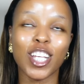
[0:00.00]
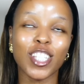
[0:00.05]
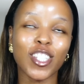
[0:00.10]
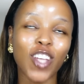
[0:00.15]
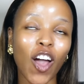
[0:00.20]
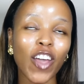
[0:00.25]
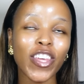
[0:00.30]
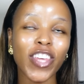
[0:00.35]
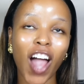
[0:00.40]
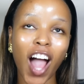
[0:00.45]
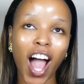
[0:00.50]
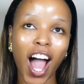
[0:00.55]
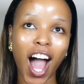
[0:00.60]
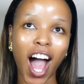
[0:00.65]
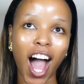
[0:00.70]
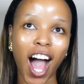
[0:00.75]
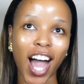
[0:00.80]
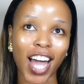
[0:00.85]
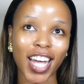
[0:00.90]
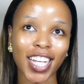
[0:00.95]
So
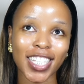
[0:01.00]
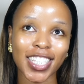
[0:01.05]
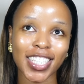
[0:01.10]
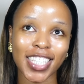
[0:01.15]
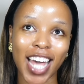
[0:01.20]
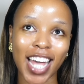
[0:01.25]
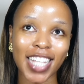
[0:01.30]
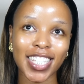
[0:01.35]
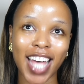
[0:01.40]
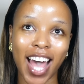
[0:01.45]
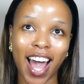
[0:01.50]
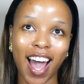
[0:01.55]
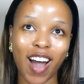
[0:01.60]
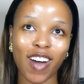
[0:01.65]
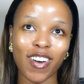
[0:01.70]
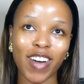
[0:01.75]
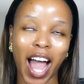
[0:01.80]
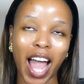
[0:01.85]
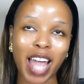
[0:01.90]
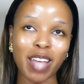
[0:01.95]
yeah, that's
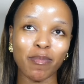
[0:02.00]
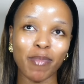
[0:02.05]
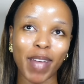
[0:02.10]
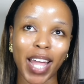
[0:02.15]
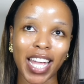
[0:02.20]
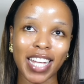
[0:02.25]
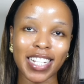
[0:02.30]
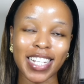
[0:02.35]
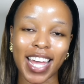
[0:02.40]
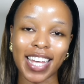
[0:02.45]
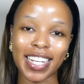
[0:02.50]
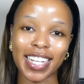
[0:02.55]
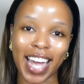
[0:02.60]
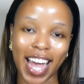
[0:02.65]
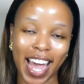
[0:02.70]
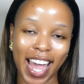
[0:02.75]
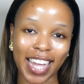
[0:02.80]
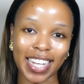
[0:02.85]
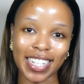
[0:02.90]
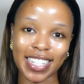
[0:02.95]
how I made a
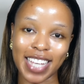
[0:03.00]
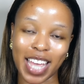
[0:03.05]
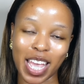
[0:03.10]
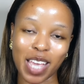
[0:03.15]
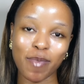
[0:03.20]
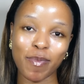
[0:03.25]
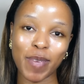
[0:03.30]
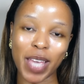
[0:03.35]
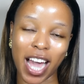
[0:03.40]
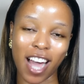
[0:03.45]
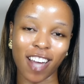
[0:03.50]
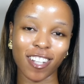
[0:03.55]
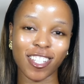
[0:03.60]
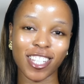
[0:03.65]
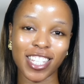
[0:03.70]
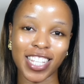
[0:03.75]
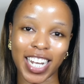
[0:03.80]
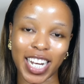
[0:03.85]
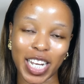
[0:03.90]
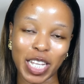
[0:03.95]
guy take me out
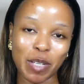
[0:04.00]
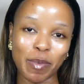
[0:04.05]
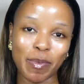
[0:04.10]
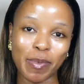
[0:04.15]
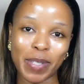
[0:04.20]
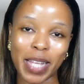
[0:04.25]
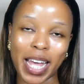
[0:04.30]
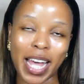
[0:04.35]
to the club